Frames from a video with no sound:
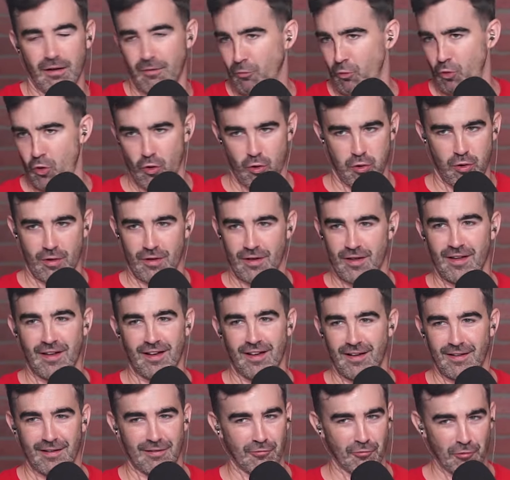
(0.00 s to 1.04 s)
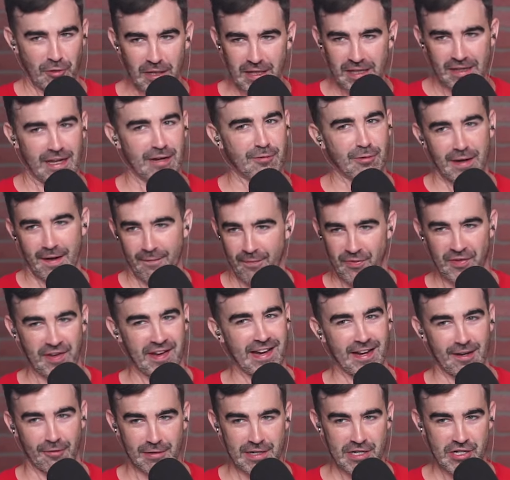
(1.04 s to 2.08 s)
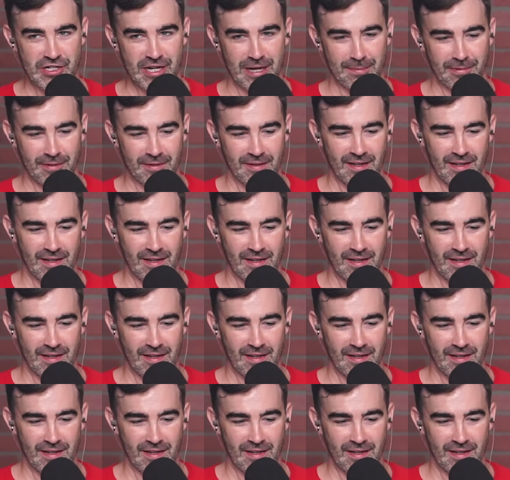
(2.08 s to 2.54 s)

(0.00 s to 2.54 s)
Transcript: whew, really like what I'm seeing out of Reed Sheppard.